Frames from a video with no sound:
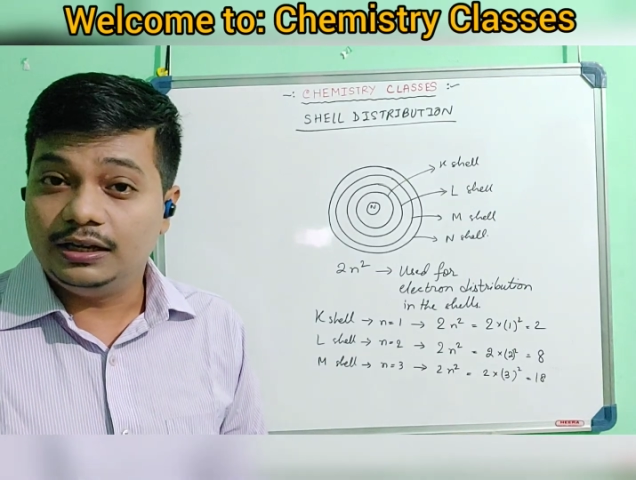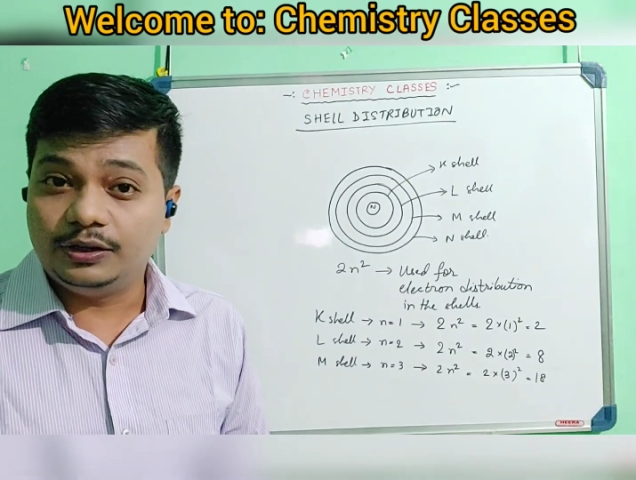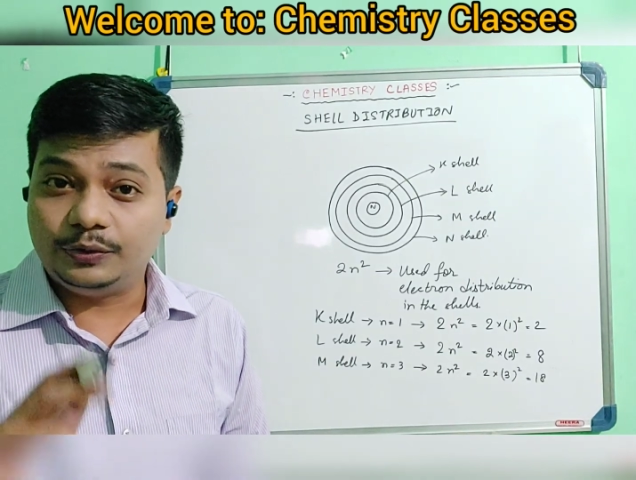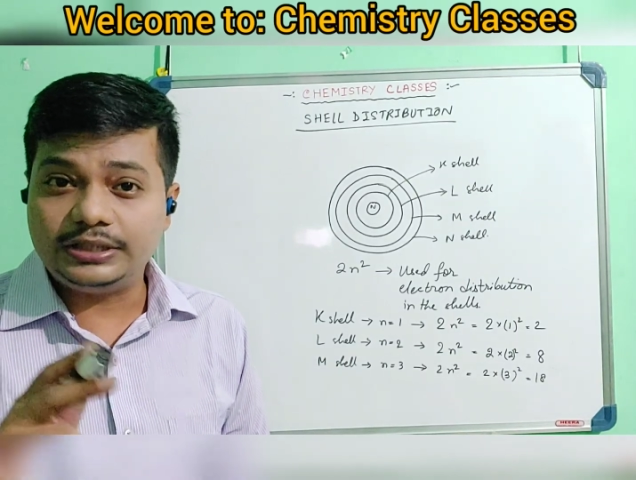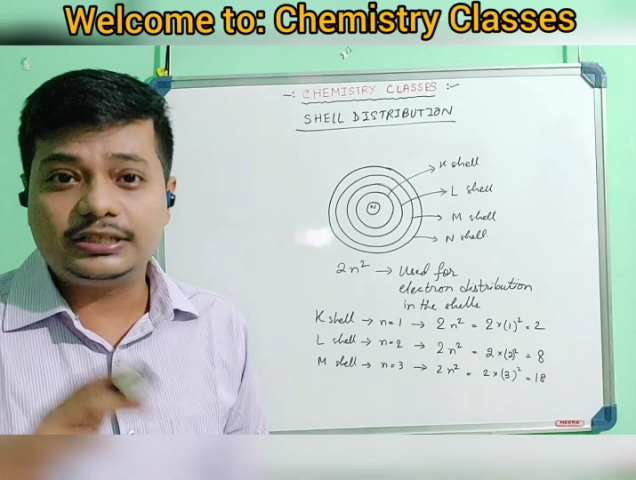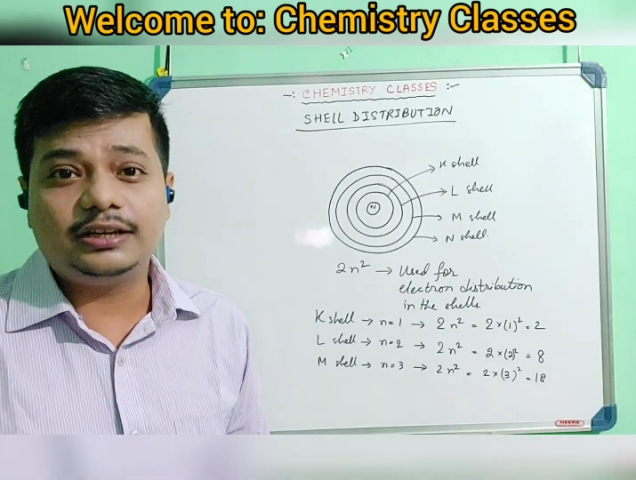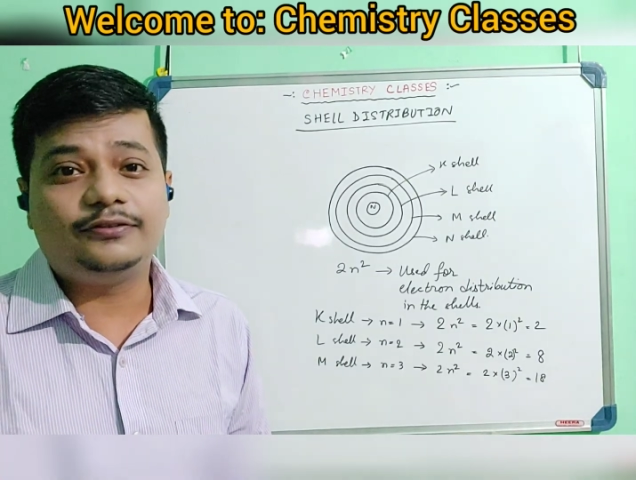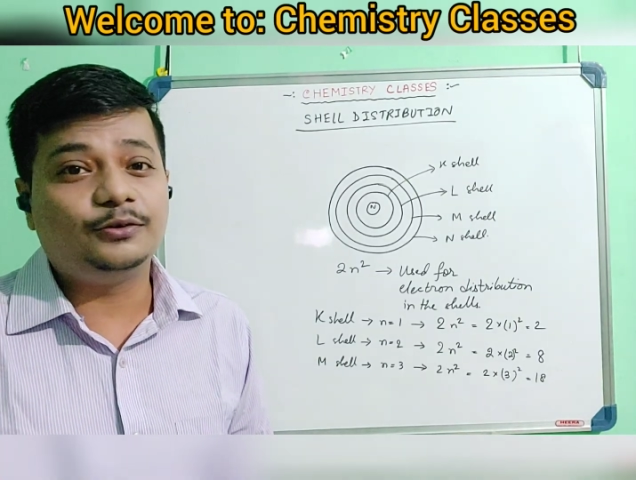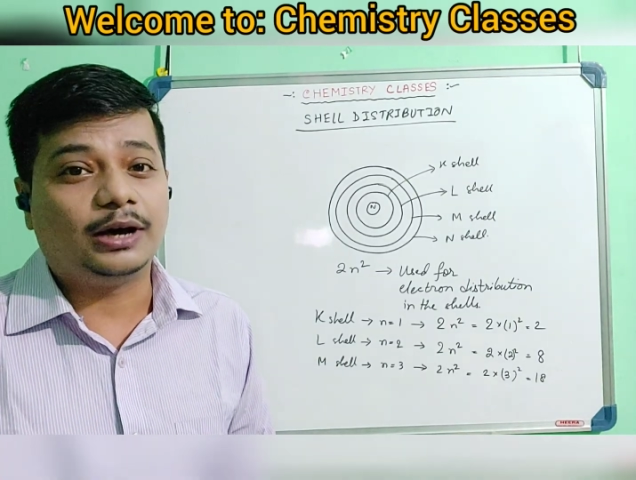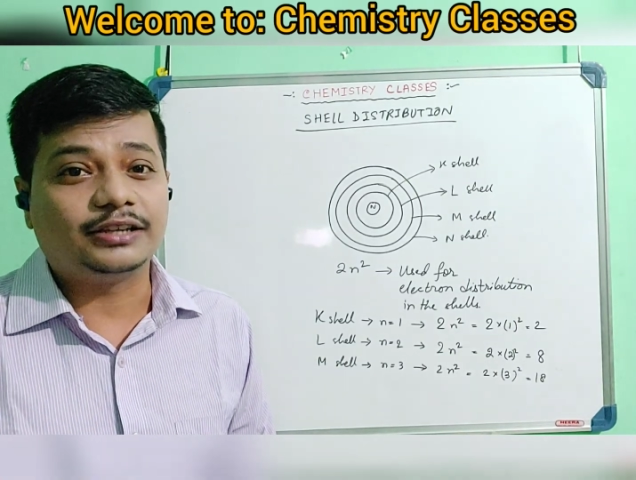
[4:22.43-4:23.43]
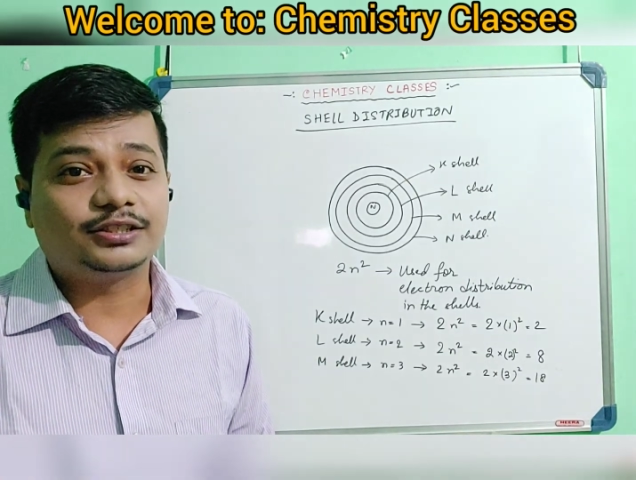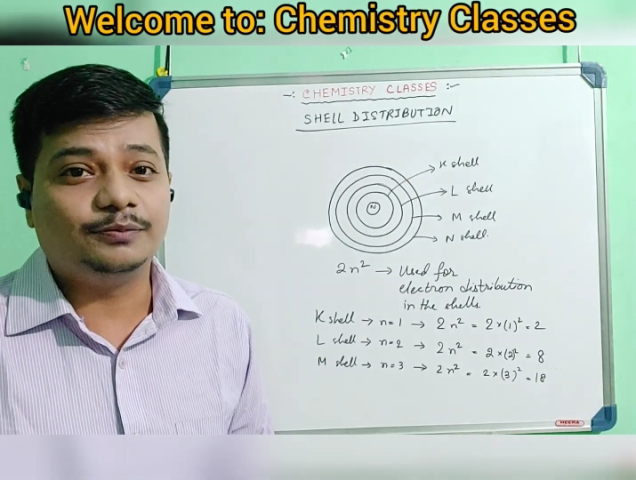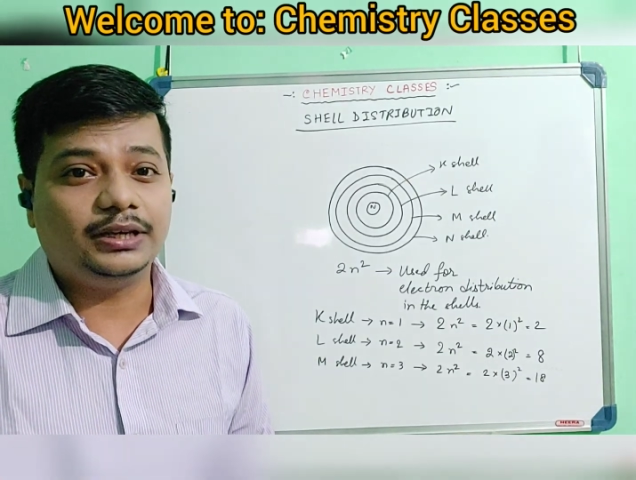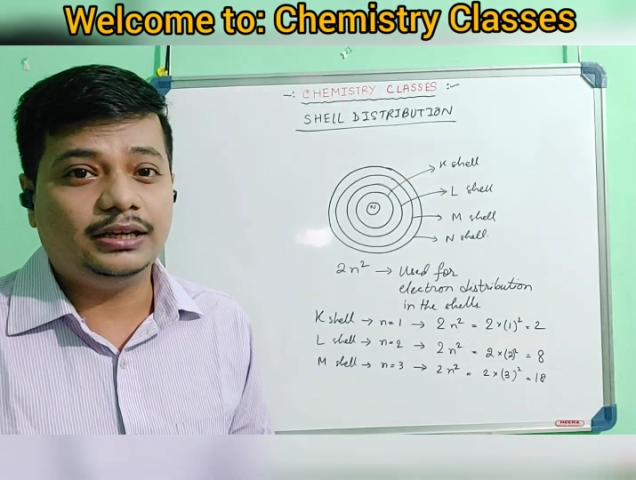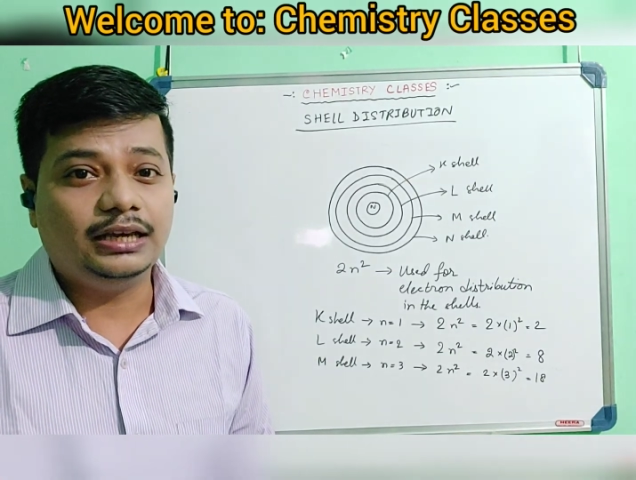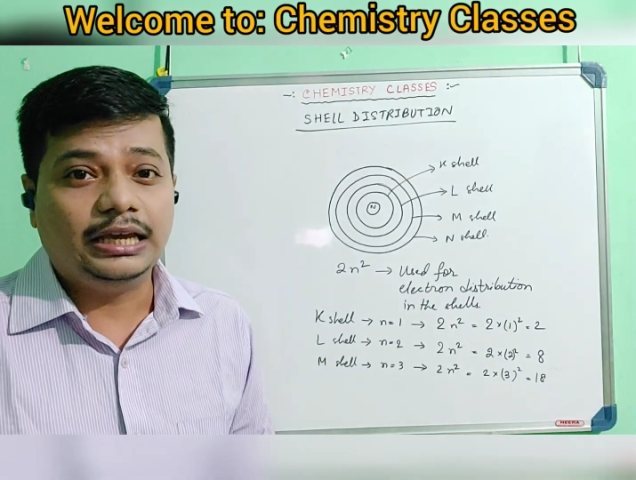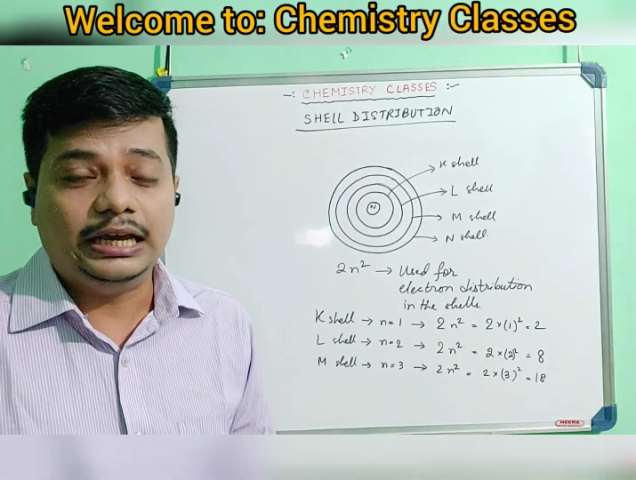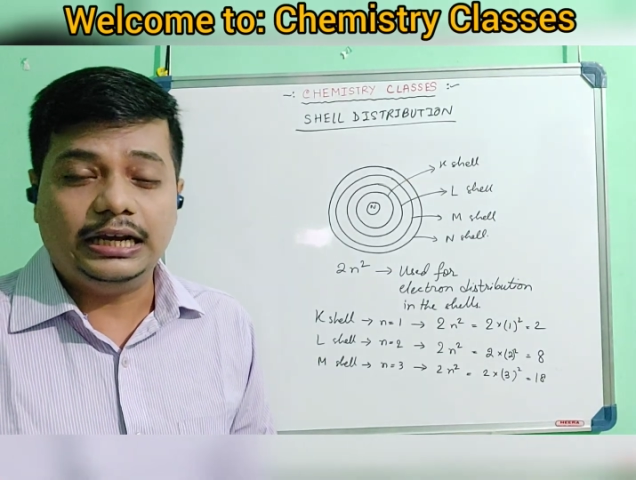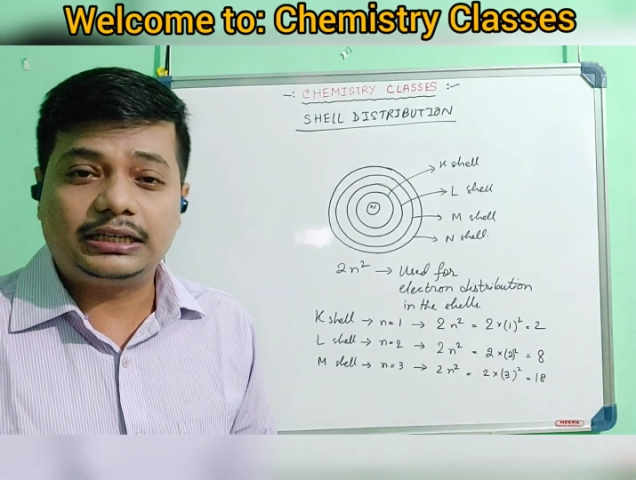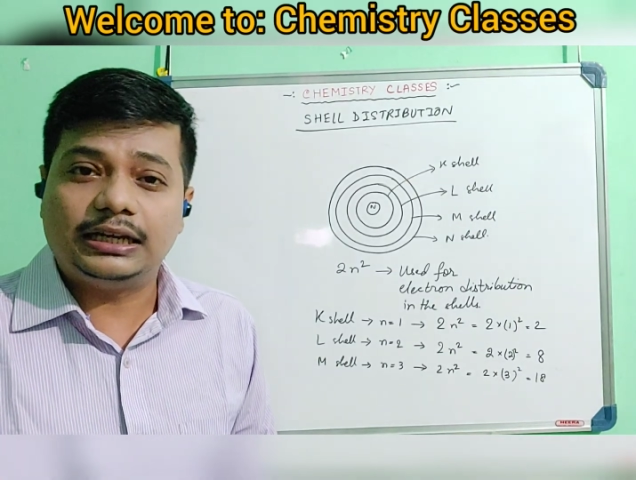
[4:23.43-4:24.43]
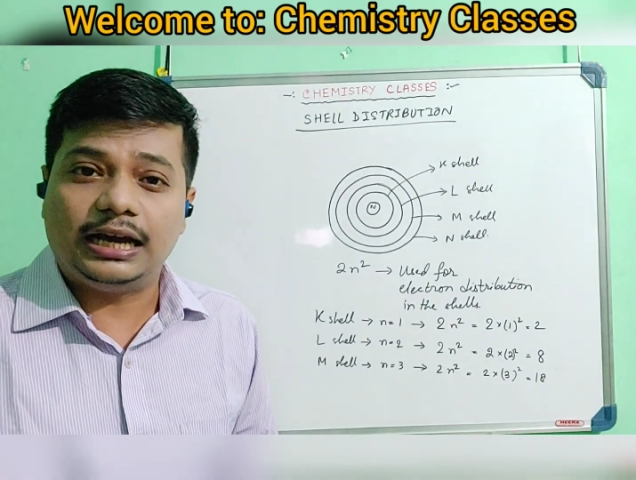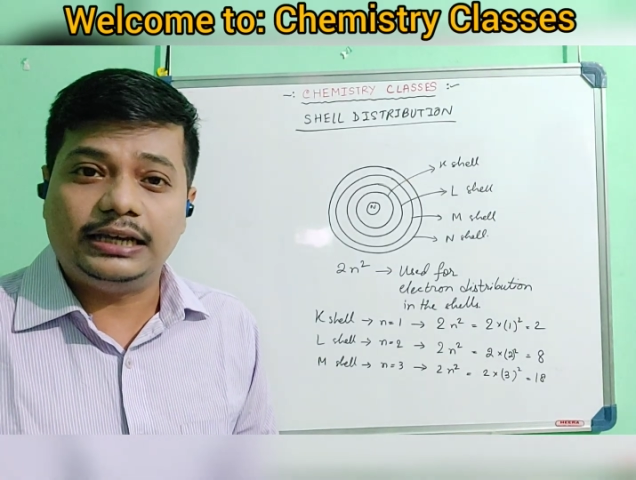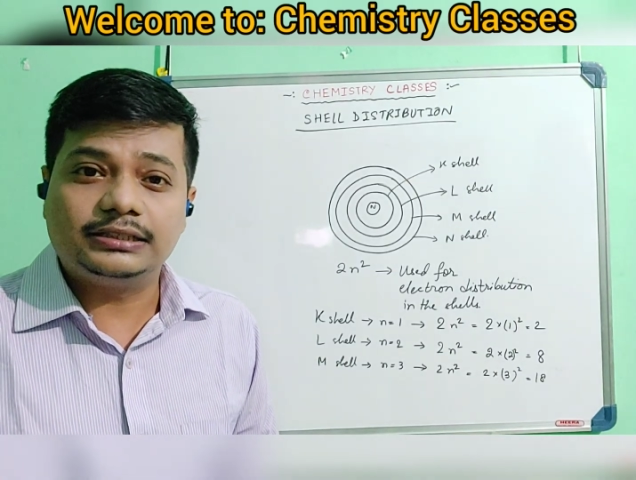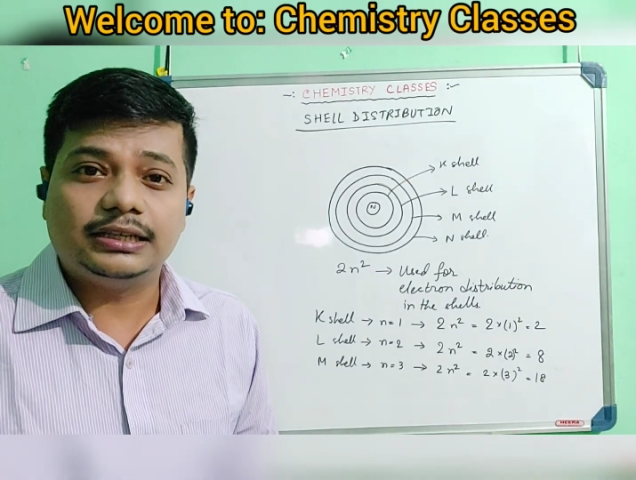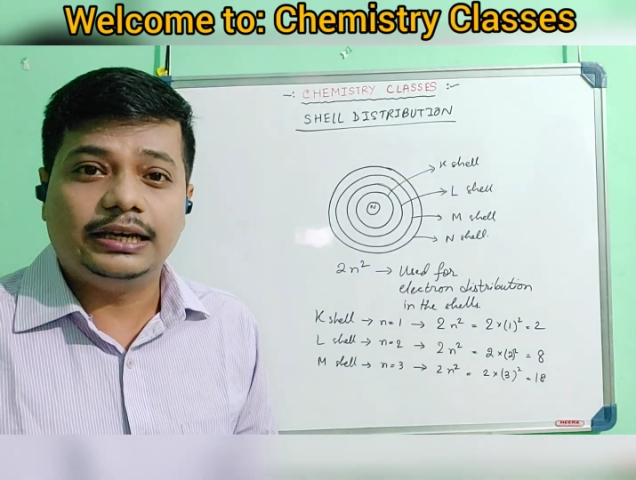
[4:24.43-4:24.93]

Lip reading: The reason, if you ask me, it lies